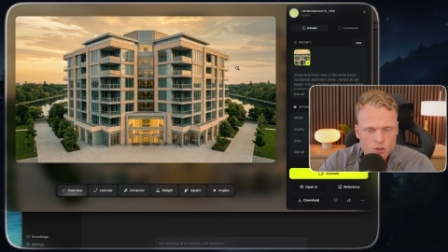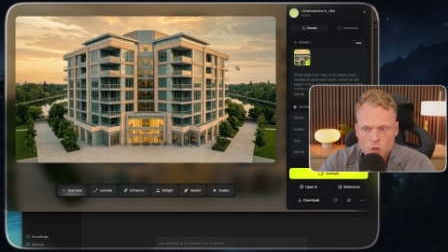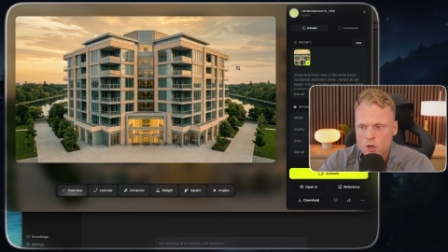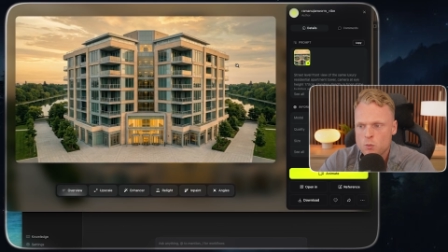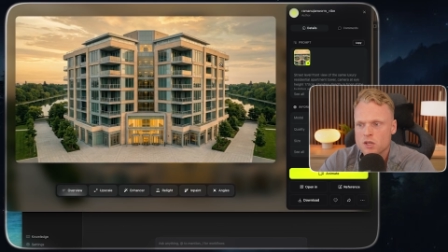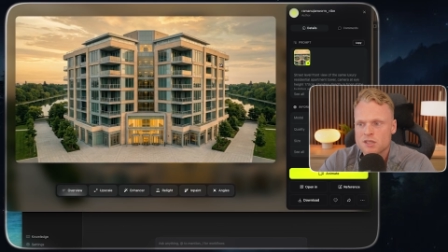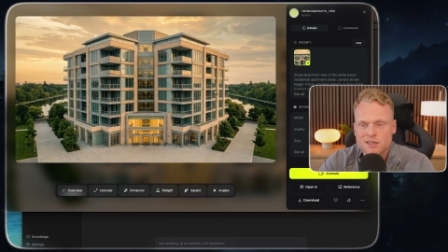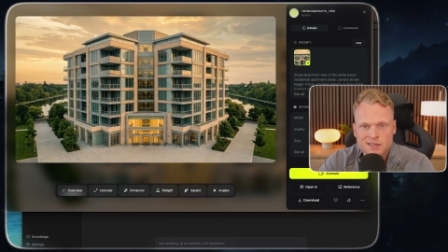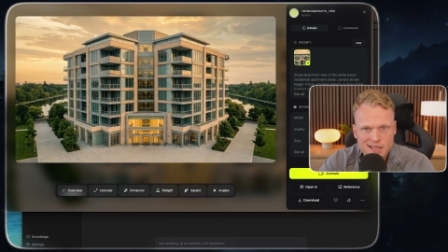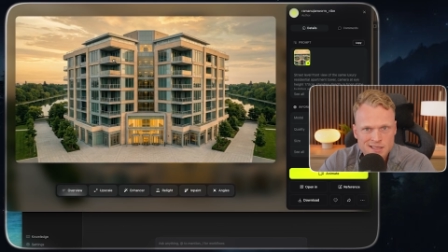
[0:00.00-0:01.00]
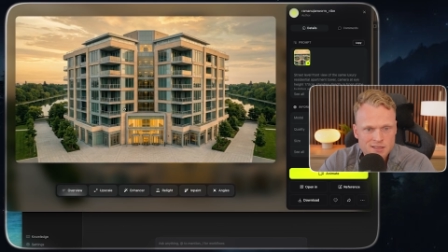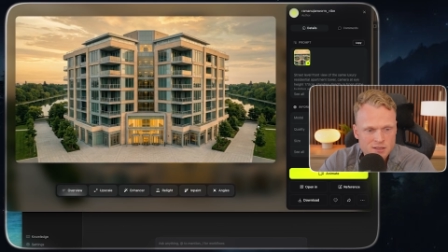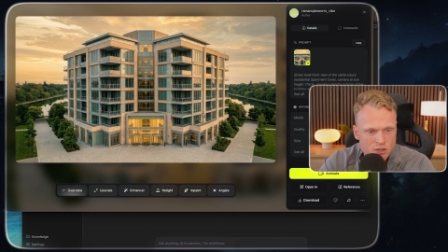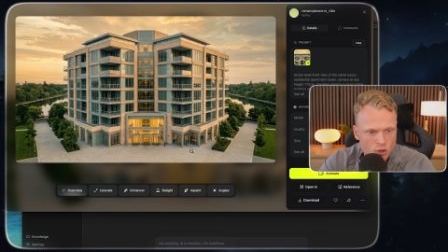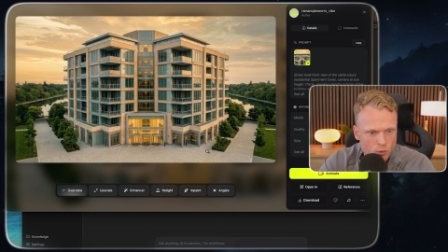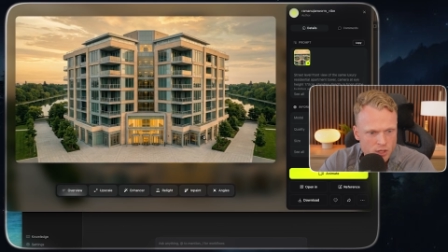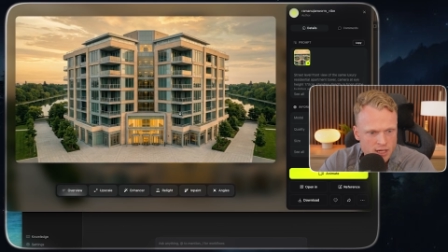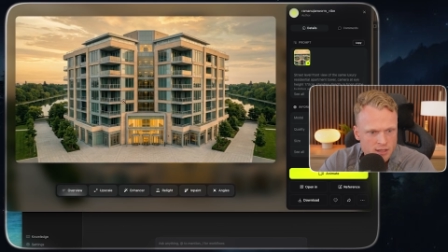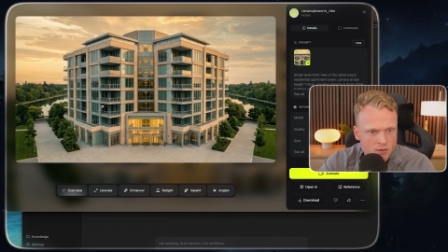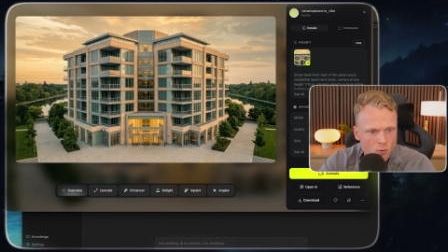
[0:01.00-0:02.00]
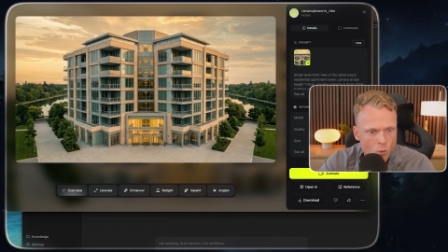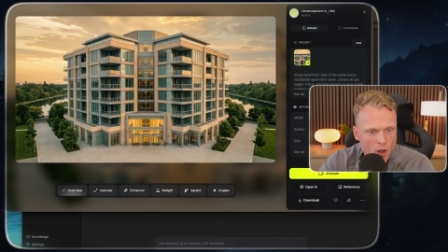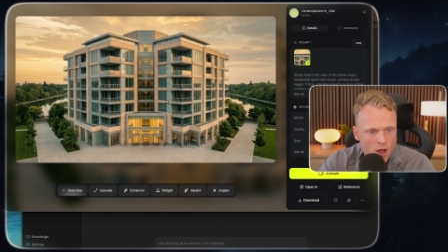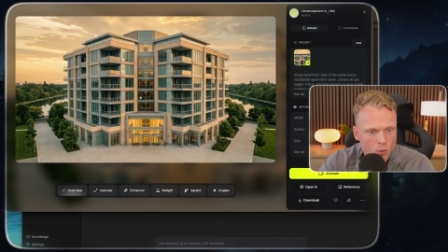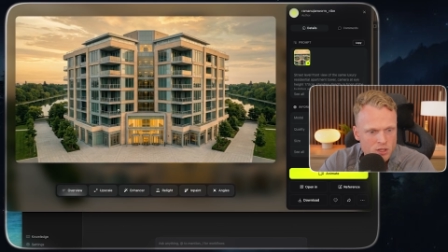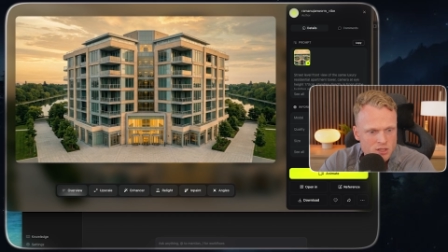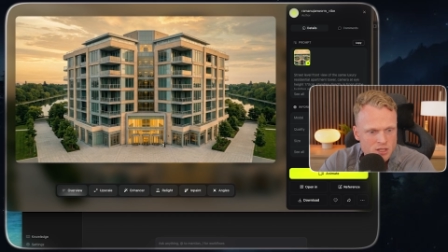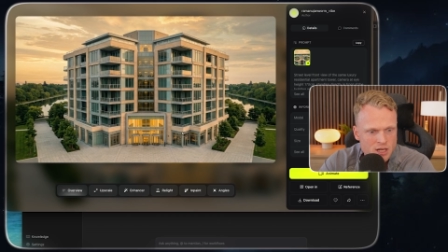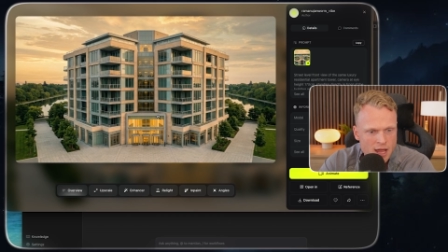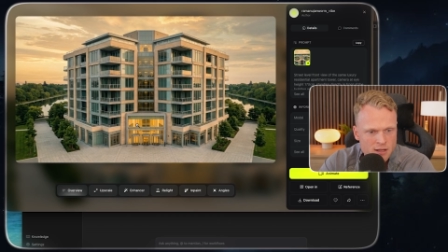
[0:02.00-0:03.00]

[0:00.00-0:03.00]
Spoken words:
So it was this screen while we see the